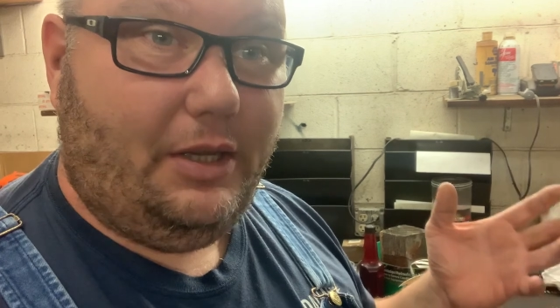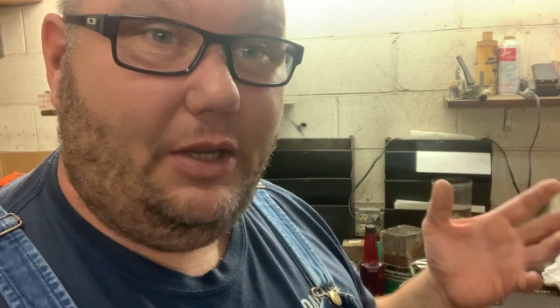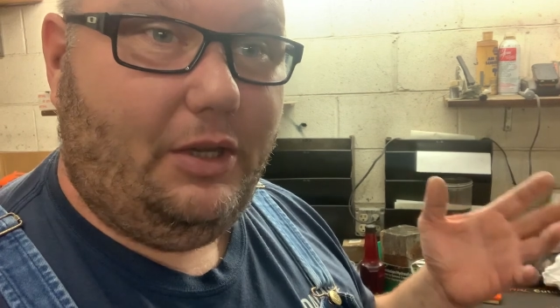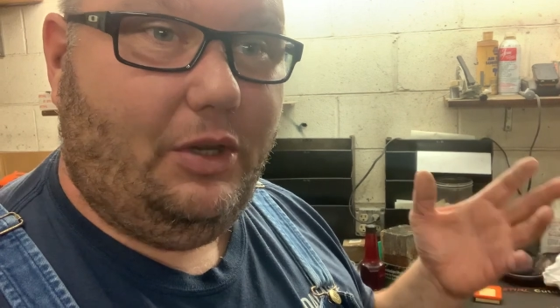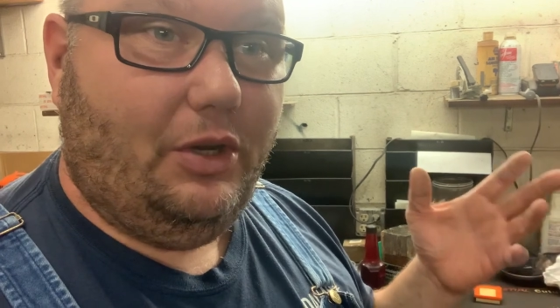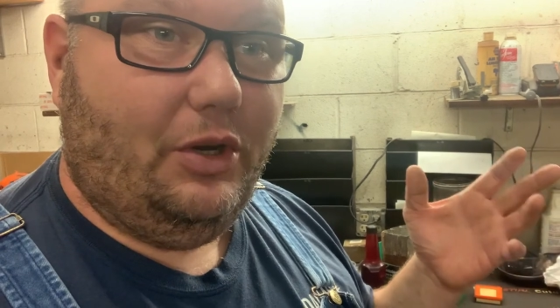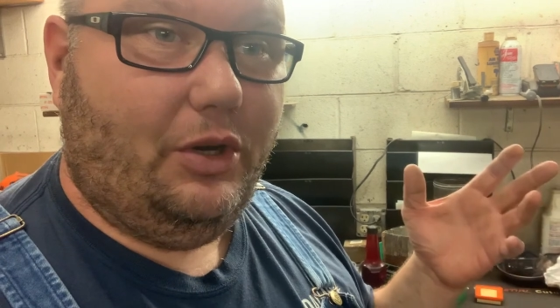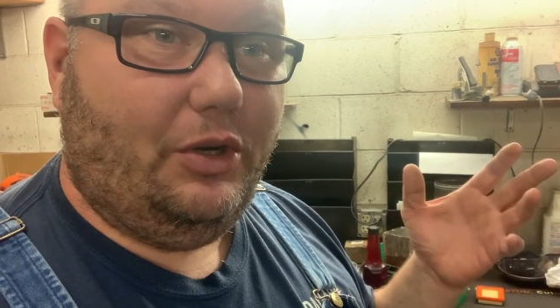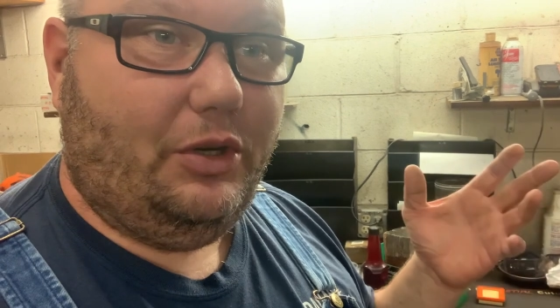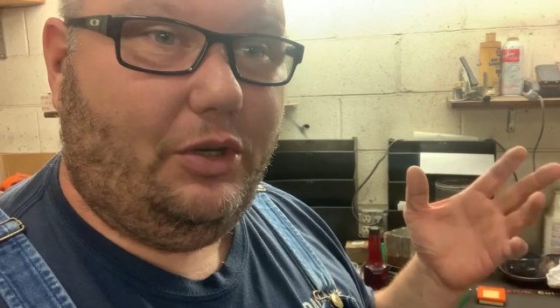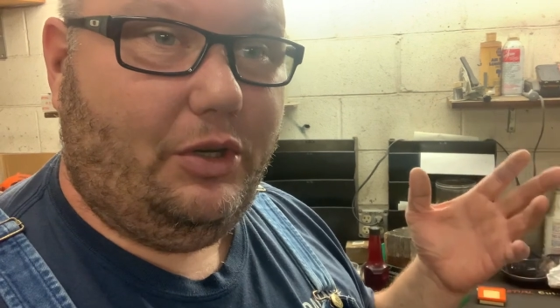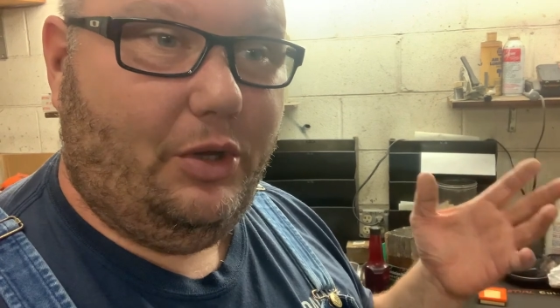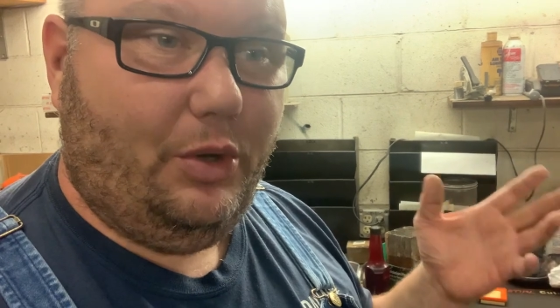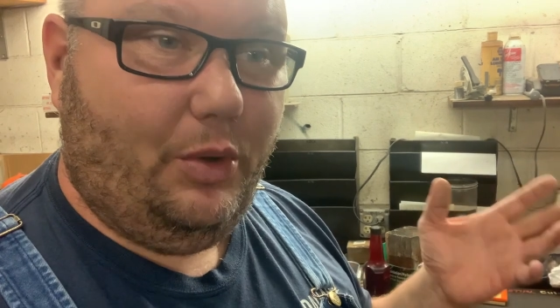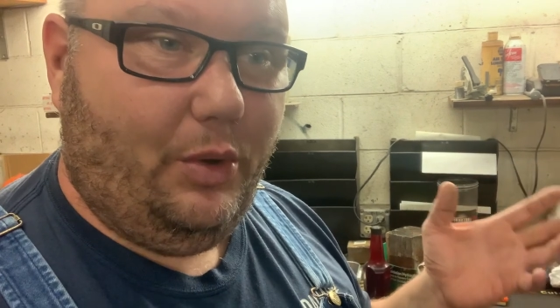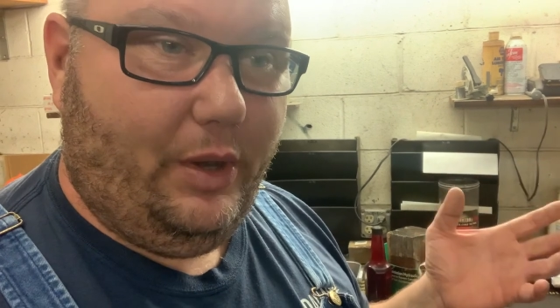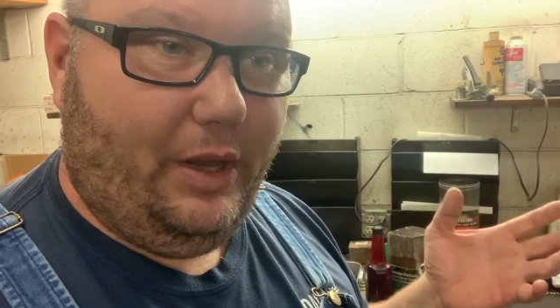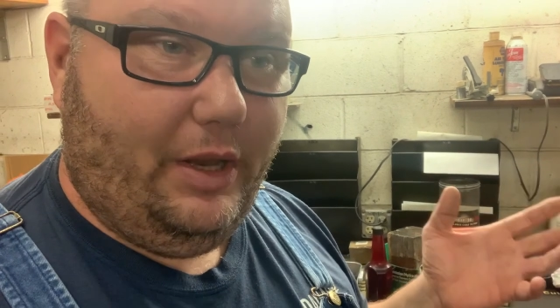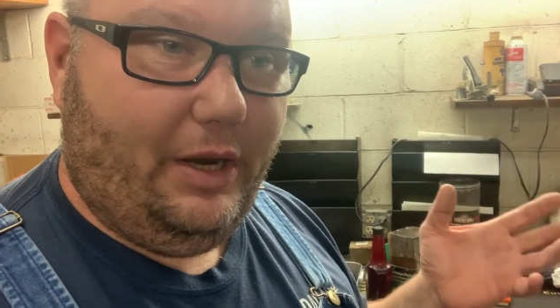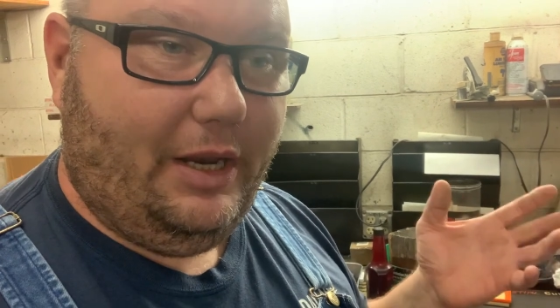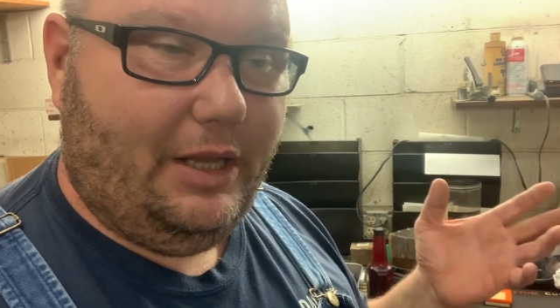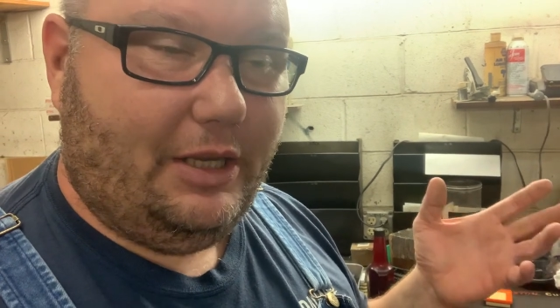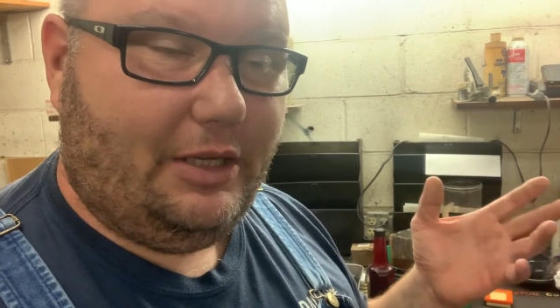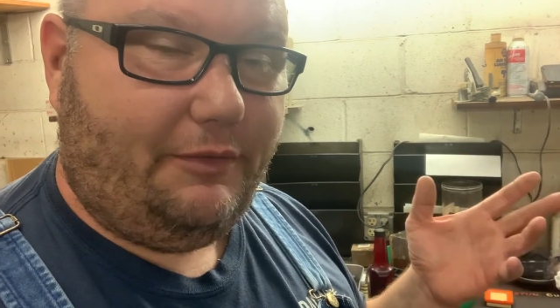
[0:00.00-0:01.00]
you're
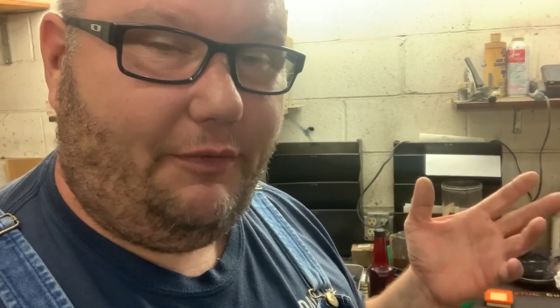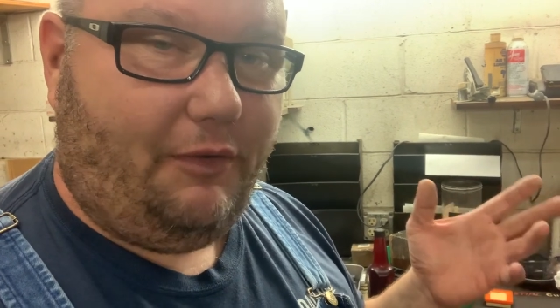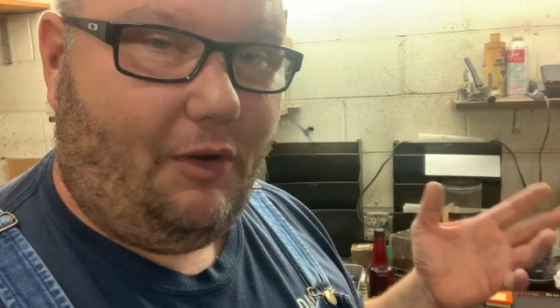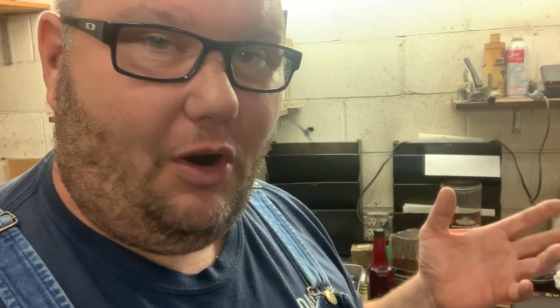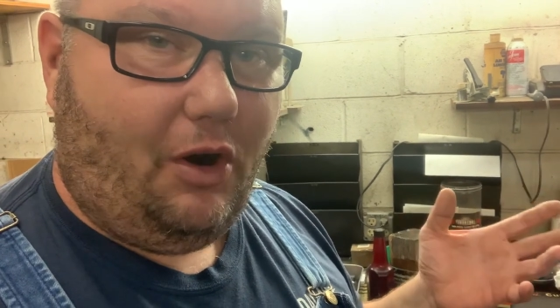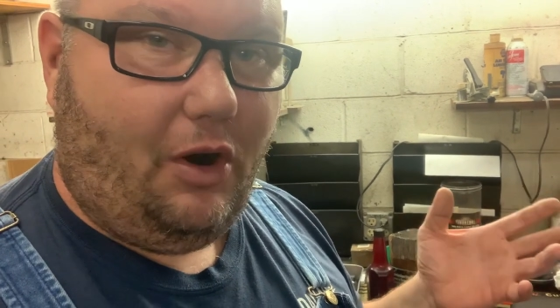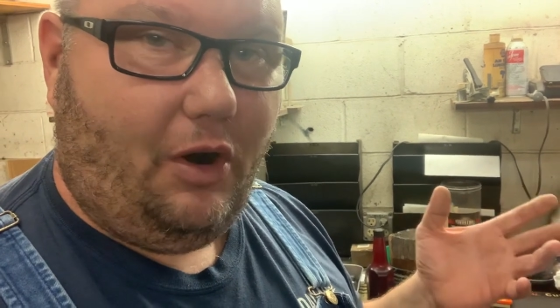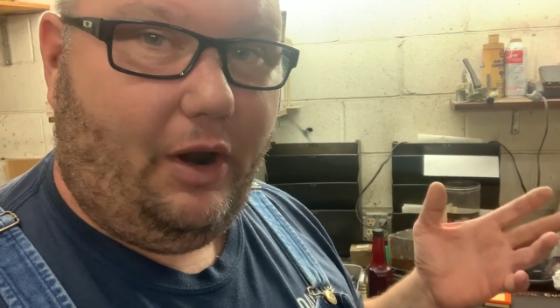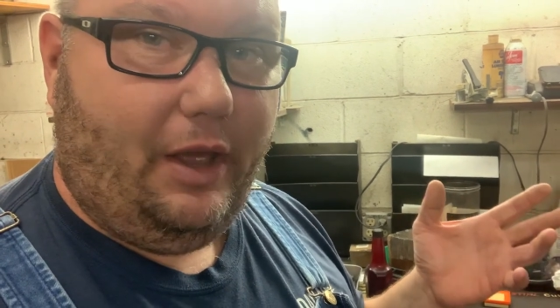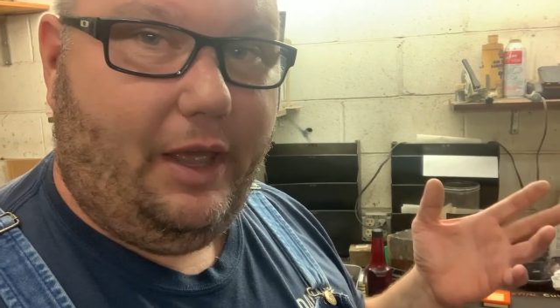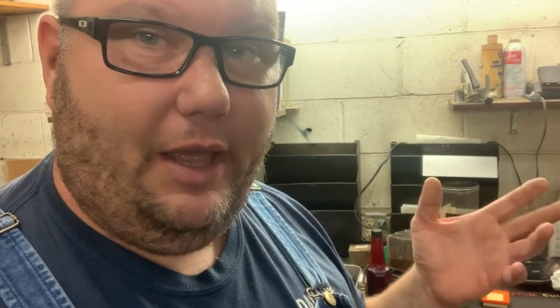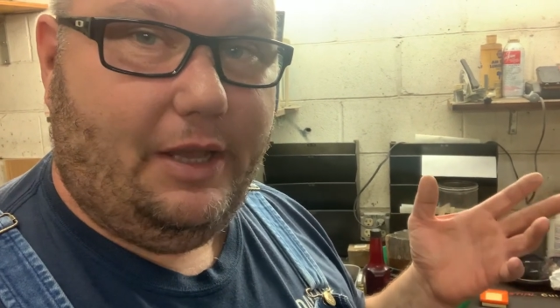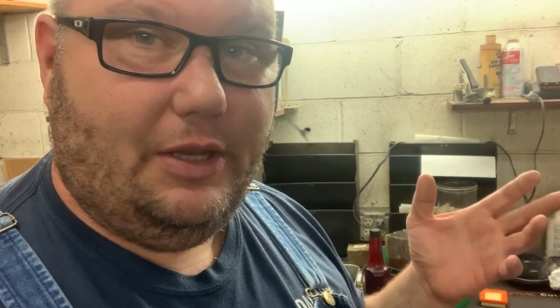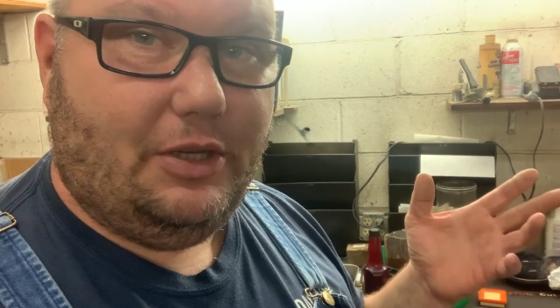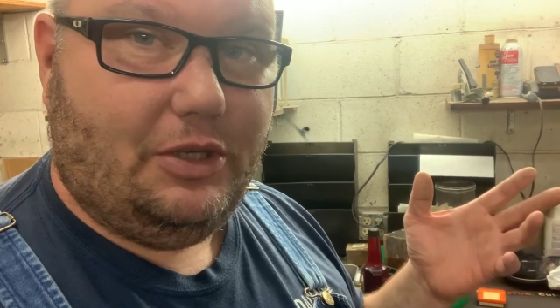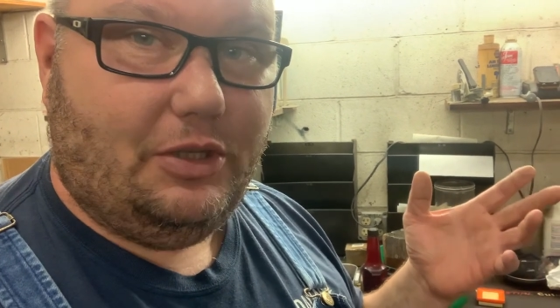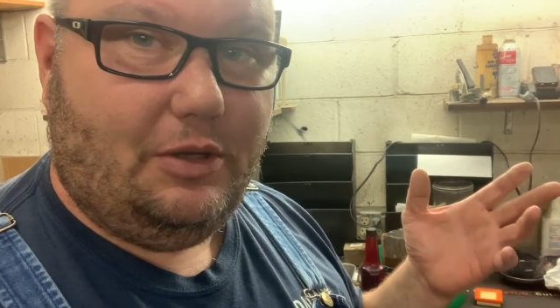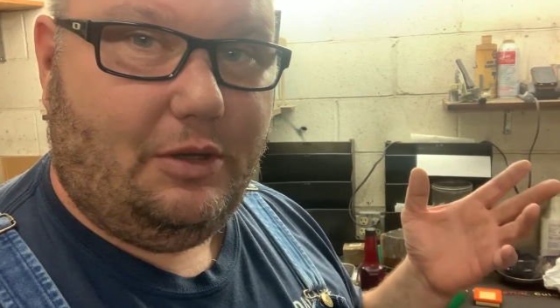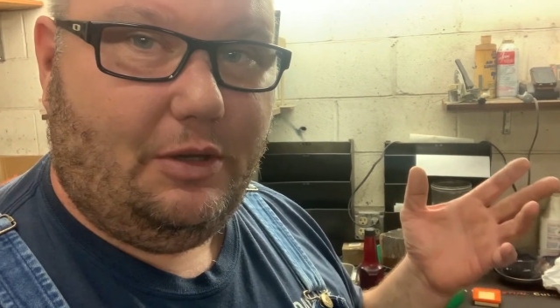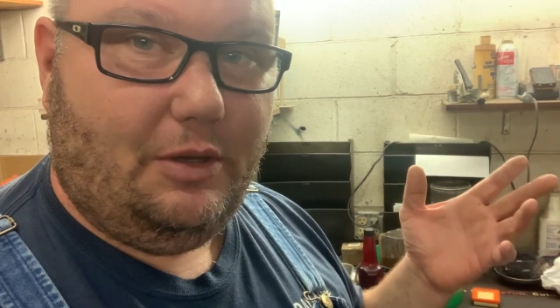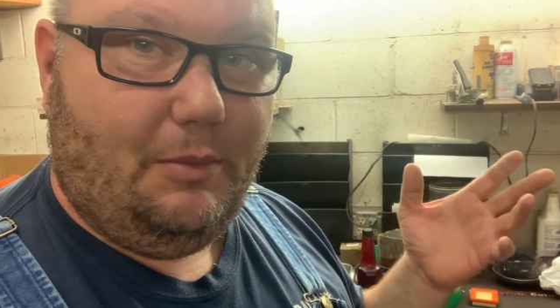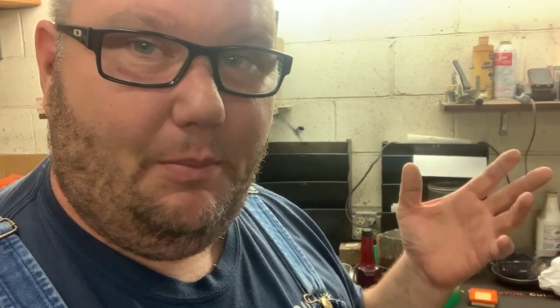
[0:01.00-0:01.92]
doing as far as